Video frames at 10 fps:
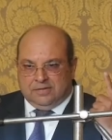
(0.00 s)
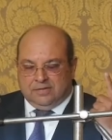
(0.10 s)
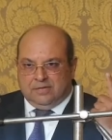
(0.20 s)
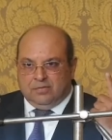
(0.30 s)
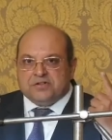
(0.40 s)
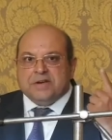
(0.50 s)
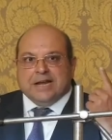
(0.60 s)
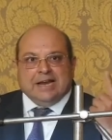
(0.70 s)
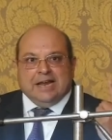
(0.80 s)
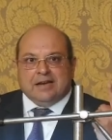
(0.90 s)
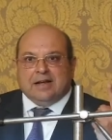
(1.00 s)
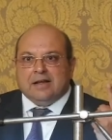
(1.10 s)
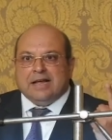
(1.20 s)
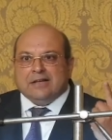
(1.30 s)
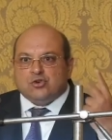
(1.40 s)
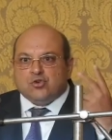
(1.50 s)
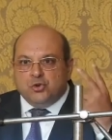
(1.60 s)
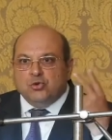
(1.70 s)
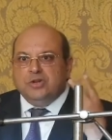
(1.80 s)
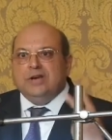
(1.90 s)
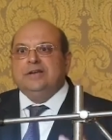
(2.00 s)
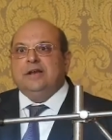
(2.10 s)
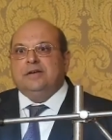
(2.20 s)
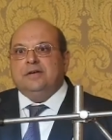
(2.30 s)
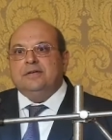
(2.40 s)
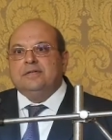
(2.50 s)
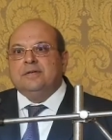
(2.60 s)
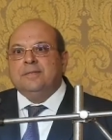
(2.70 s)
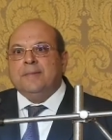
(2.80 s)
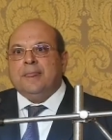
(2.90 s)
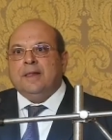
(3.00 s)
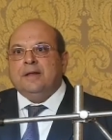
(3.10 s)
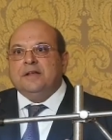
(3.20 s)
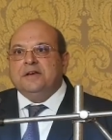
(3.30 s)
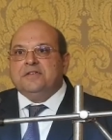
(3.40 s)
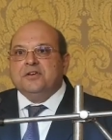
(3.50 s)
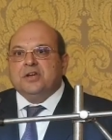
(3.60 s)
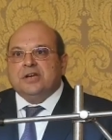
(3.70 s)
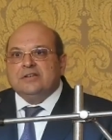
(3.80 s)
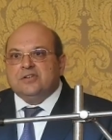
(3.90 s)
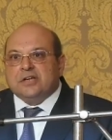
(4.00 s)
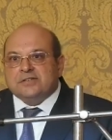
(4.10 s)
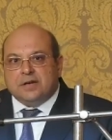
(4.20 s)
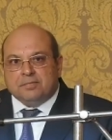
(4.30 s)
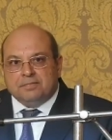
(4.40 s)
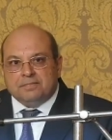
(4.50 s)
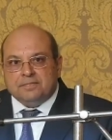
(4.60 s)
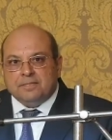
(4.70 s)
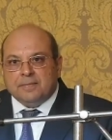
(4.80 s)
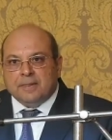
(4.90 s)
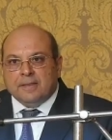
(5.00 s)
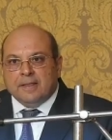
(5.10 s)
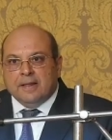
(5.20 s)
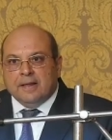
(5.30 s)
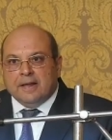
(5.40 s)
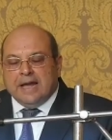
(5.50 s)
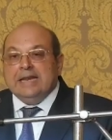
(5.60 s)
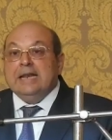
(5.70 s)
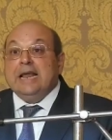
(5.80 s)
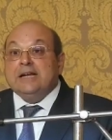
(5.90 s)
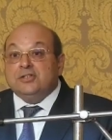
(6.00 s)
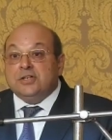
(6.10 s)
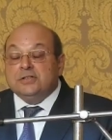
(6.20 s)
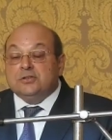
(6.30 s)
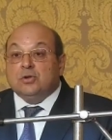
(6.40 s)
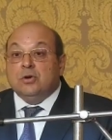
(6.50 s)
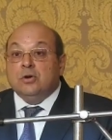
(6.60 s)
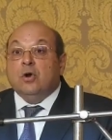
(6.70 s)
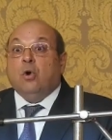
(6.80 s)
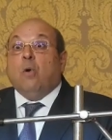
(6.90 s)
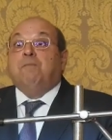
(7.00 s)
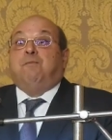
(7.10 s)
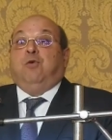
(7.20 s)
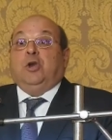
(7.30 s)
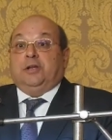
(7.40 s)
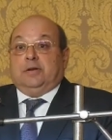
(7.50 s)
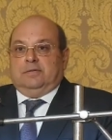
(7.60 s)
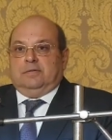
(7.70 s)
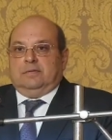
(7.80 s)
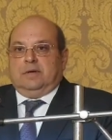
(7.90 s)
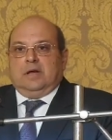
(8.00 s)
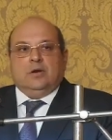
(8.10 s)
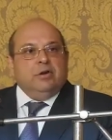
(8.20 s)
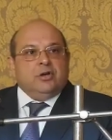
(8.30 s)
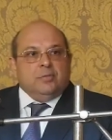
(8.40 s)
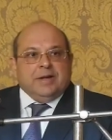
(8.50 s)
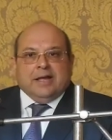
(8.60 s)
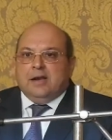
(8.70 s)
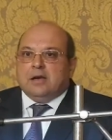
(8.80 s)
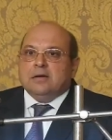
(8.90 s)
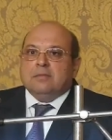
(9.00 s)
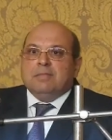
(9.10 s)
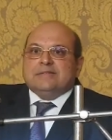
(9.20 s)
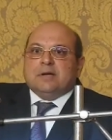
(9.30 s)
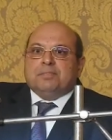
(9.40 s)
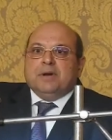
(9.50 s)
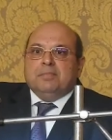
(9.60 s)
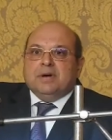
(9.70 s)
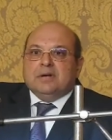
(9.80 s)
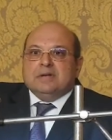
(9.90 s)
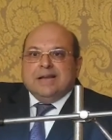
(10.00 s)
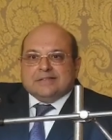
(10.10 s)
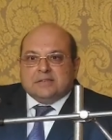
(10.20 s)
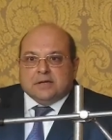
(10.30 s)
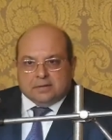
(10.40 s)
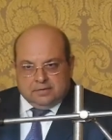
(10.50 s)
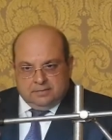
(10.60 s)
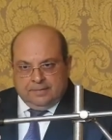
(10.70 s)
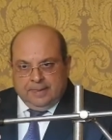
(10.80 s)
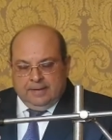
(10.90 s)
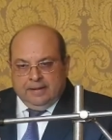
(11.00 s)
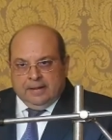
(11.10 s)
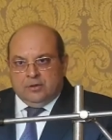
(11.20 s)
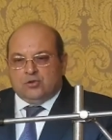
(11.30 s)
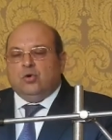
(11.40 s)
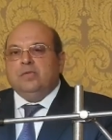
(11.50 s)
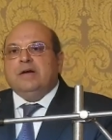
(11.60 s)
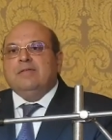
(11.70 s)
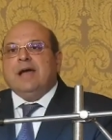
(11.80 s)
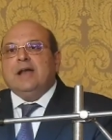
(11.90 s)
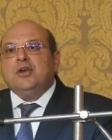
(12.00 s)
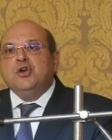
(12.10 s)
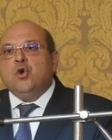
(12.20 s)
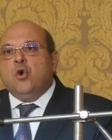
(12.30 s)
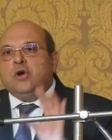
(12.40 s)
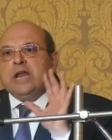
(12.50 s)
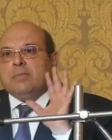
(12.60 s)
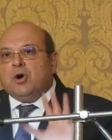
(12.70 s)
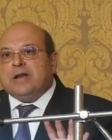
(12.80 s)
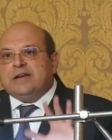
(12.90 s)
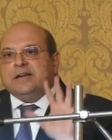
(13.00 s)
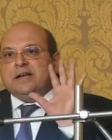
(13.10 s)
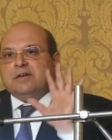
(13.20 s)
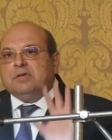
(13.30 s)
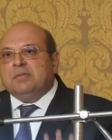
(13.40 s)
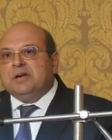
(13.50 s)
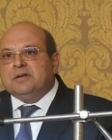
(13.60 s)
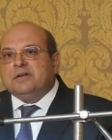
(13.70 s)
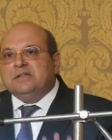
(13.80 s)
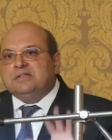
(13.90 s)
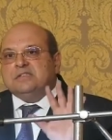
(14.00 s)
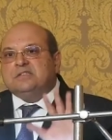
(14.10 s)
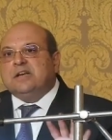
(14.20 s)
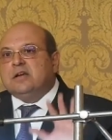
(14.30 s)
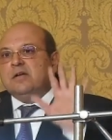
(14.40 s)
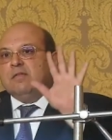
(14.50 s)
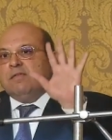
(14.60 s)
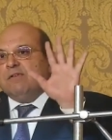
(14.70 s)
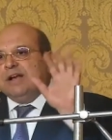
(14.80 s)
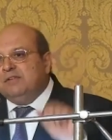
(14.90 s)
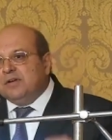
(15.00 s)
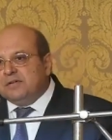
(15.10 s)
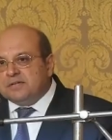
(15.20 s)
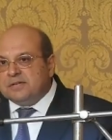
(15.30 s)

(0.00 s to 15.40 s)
was declared as two union territories. The decision has just come. And elections, hopefully, are going to be held by September next year. So we have had no democratic government in this state for five years,